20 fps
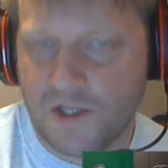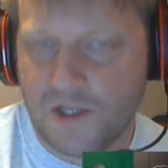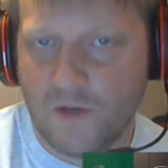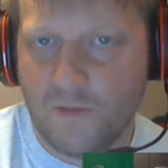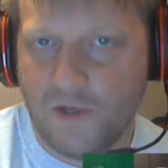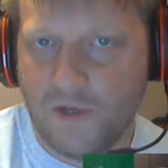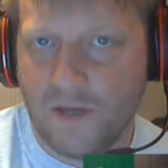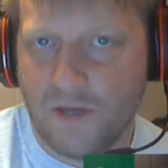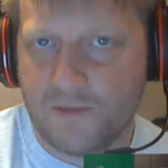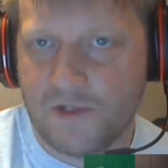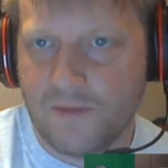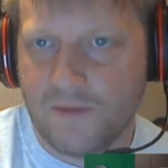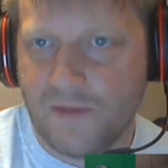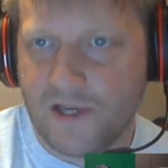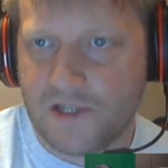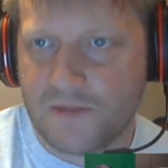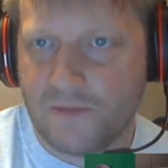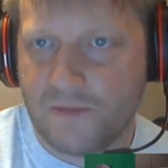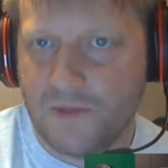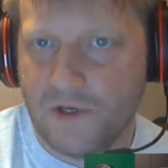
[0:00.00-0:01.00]
It's opening up to the
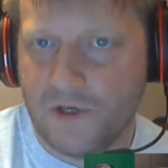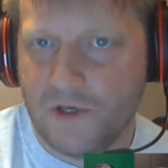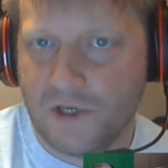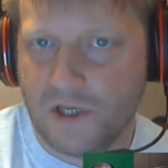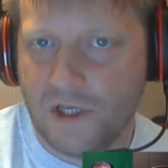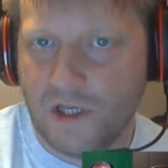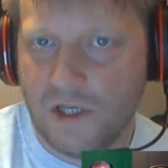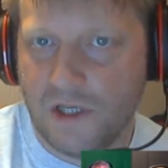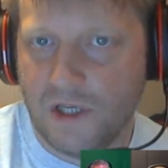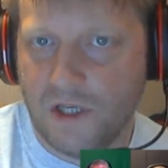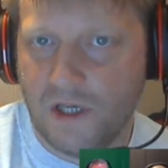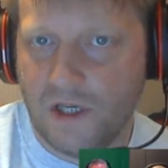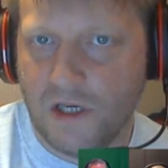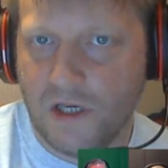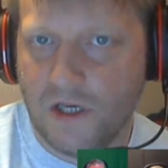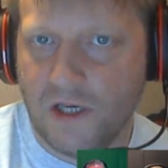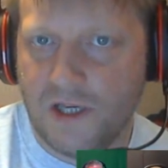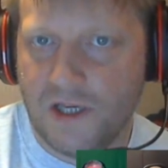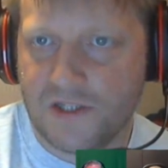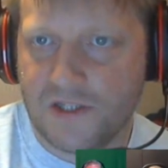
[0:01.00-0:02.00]
mass market.
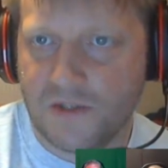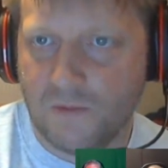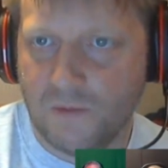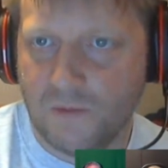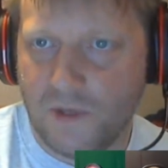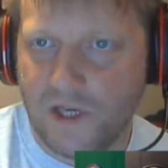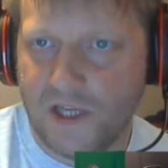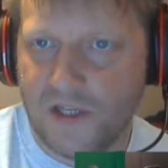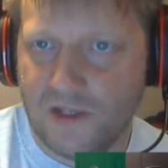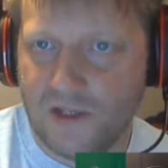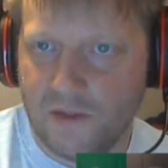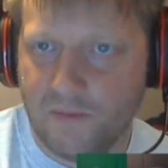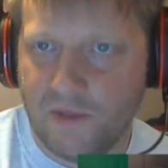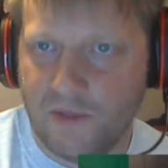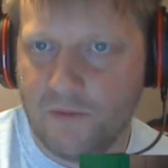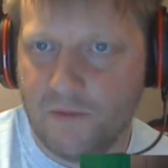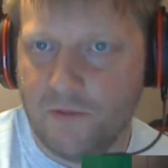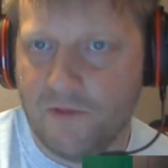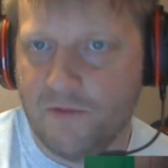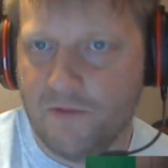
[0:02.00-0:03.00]
It's a way that
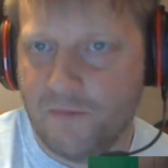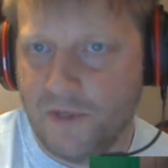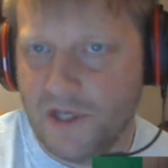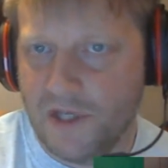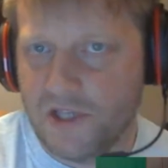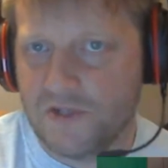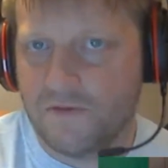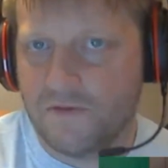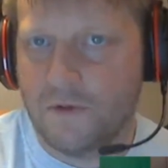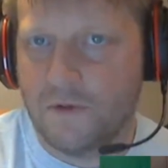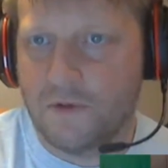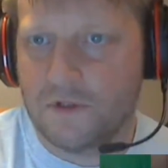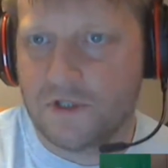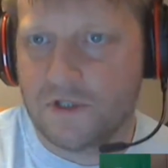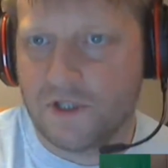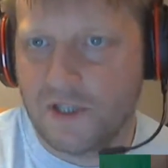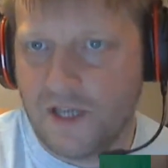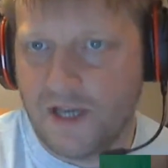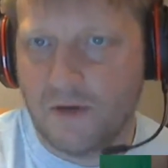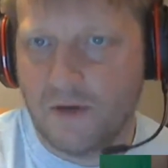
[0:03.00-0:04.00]
people with PS4s
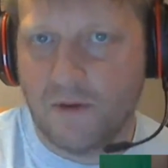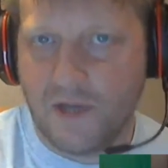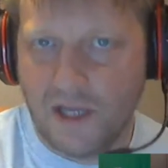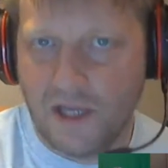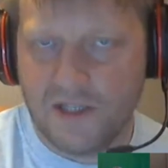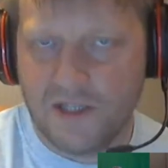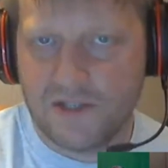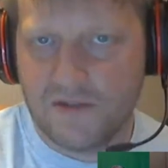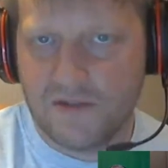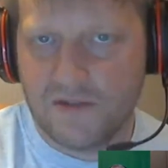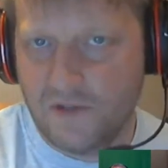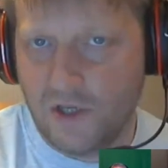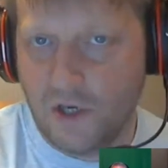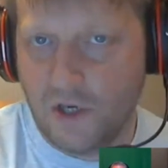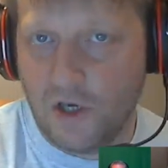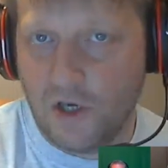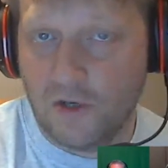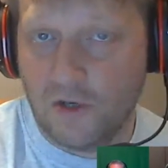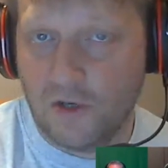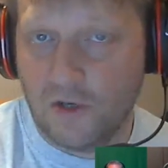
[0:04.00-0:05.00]
can now get into
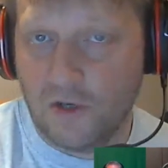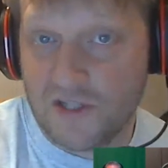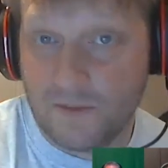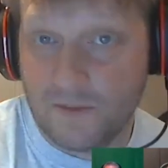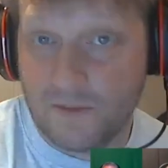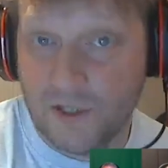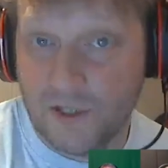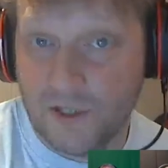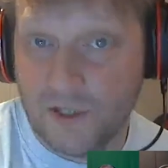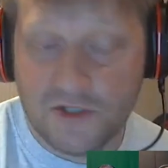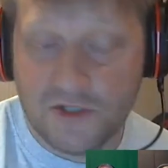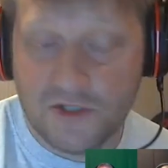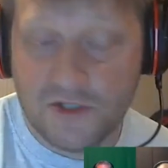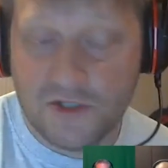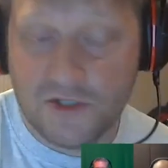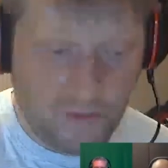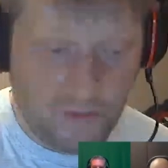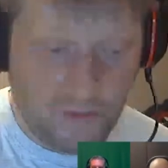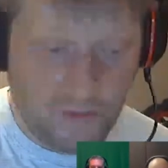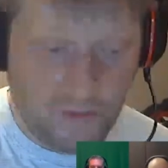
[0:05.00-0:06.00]
VR at a reasonably cheap
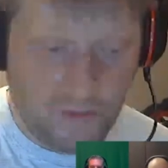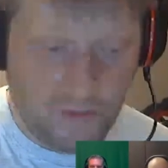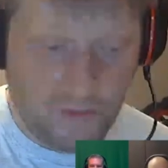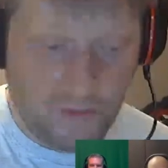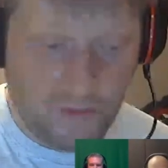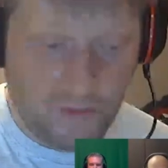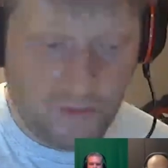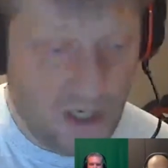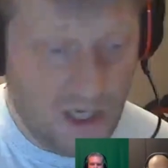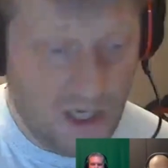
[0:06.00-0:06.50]
price point.